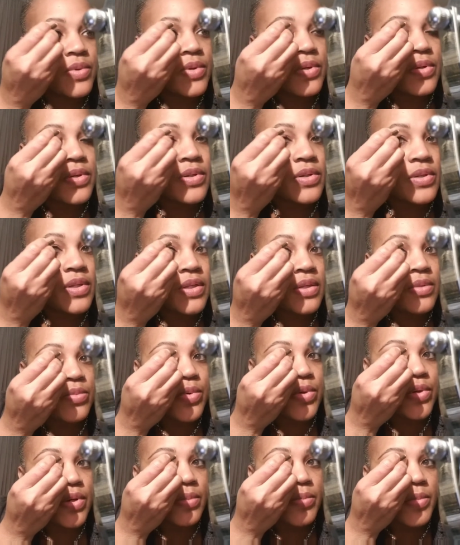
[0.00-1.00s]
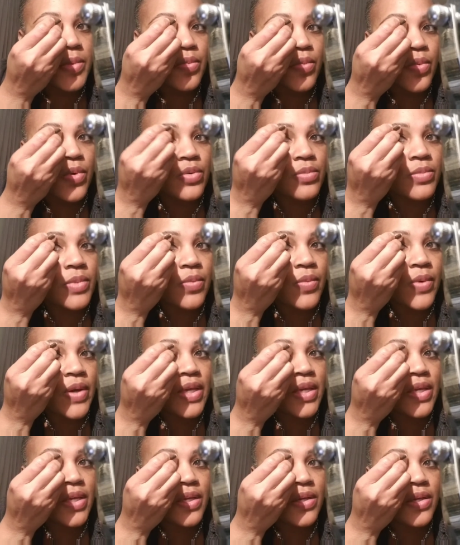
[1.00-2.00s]
I'm gonna work my
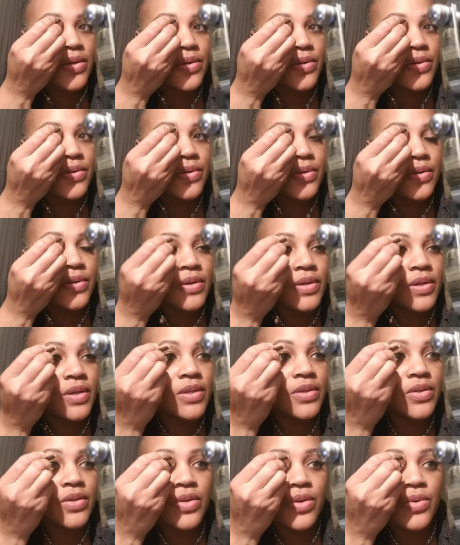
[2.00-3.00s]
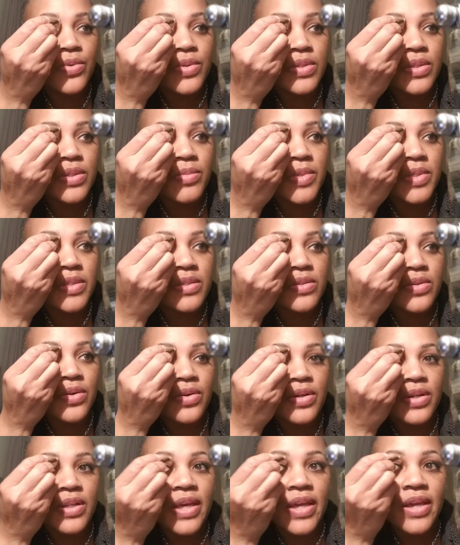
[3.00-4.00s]
way here, and you notice I'm gonna
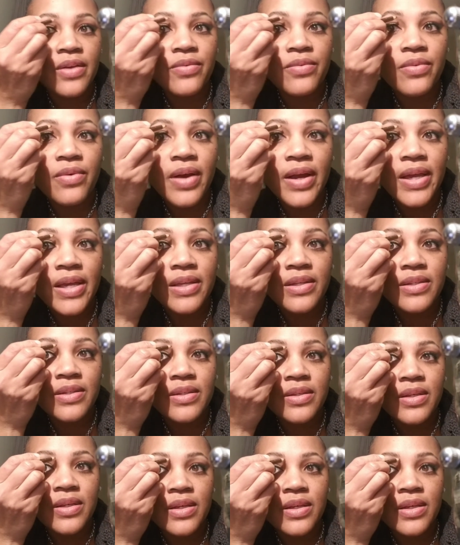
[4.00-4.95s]
start like right